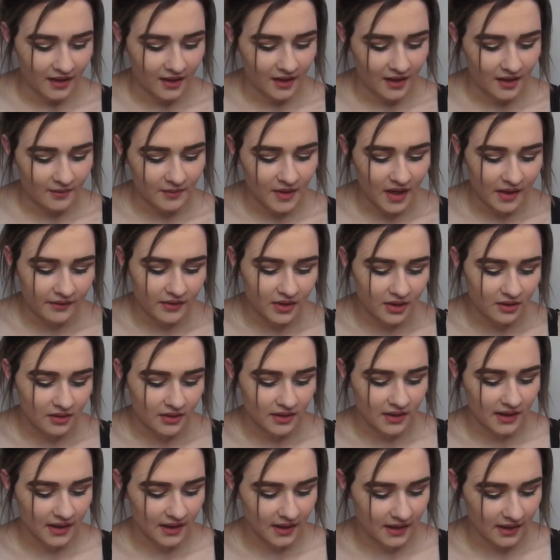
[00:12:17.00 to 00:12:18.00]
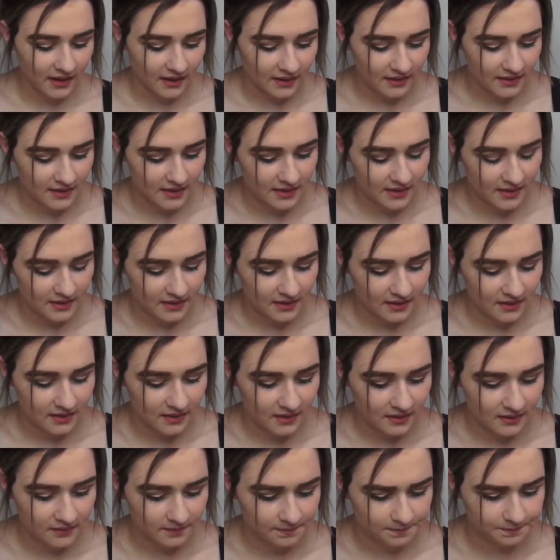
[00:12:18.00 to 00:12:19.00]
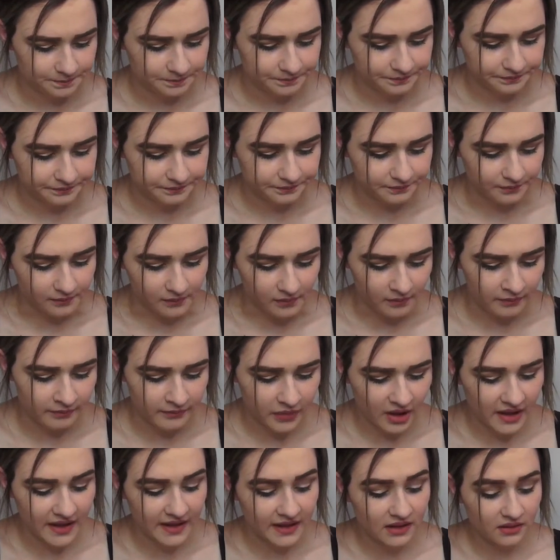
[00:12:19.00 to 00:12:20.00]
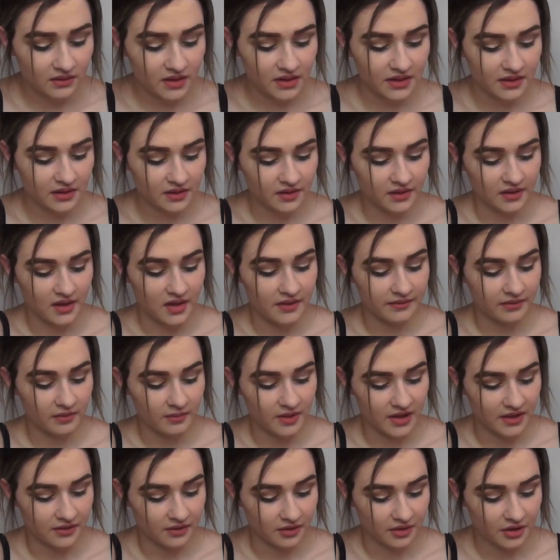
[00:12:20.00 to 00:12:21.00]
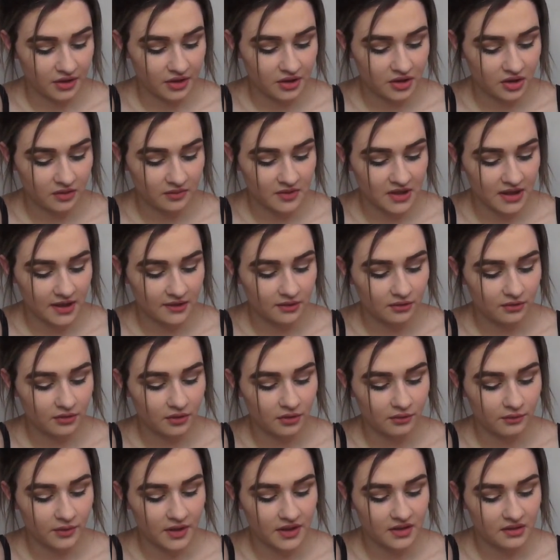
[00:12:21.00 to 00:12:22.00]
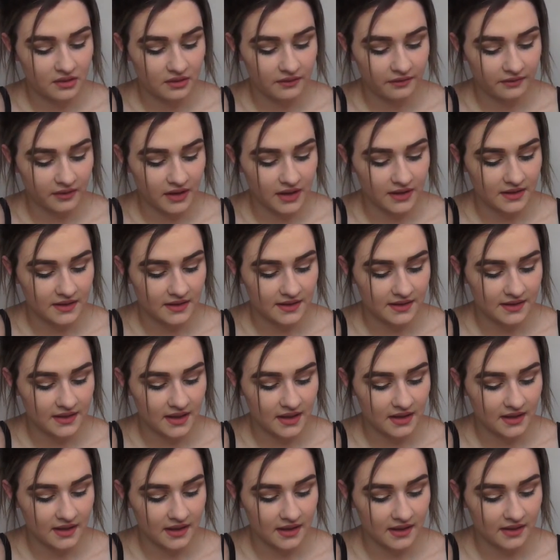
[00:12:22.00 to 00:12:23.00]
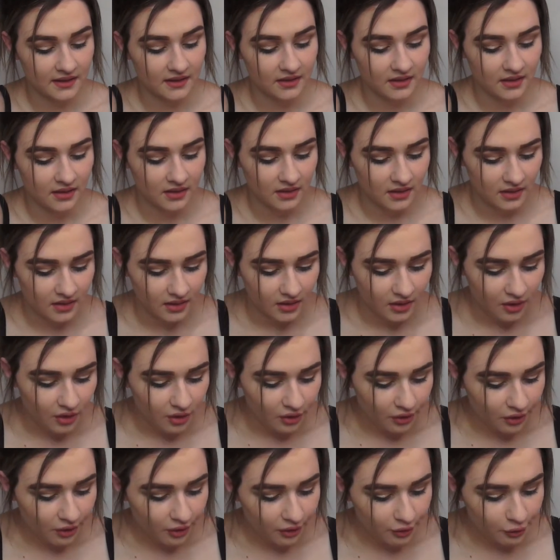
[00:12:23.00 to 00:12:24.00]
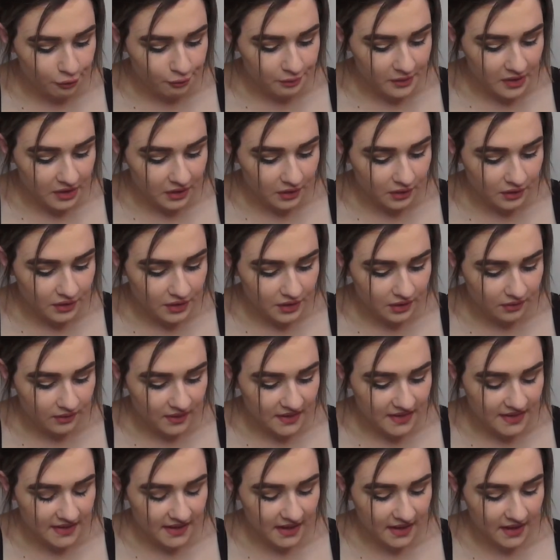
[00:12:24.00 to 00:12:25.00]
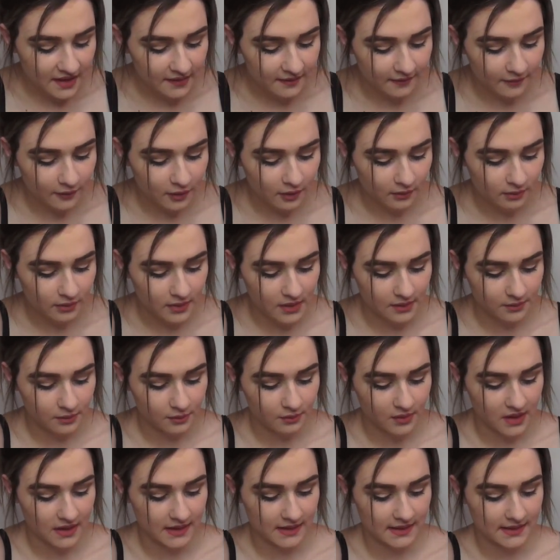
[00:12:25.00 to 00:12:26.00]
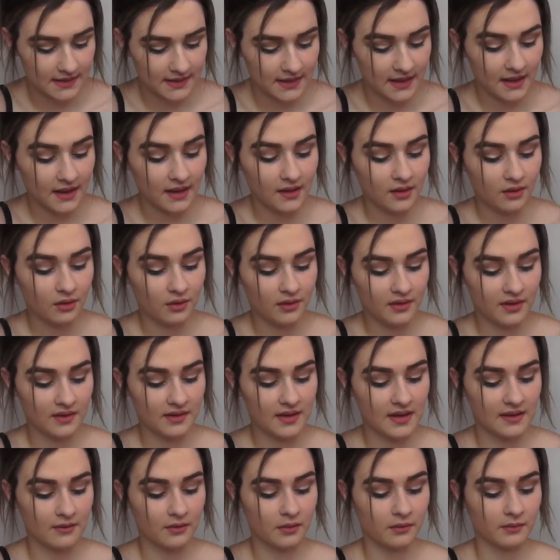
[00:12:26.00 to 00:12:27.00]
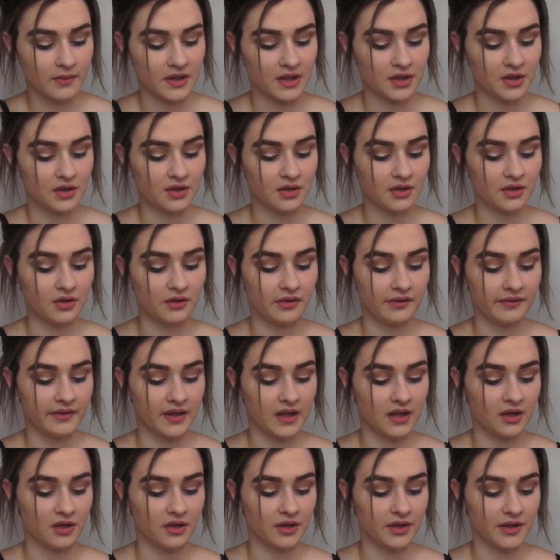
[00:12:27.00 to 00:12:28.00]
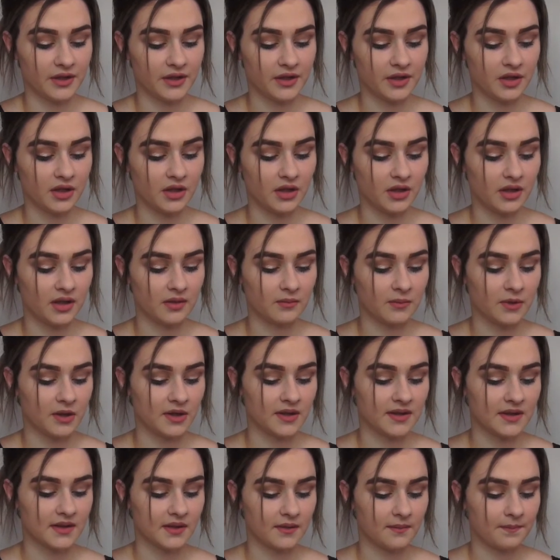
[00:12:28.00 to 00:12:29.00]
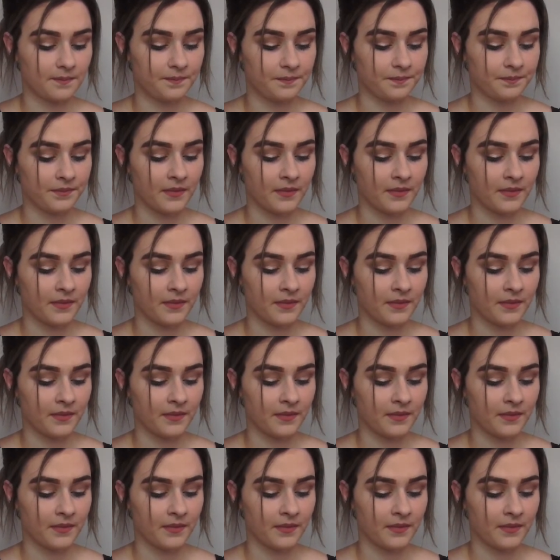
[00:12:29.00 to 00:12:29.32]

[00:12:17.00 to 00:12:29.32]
um, have you gotten hate by anyone in your life about your YouTube channel or were you afraid to start it at all because you were scared of what people might say or that they will mention your videos to you in person?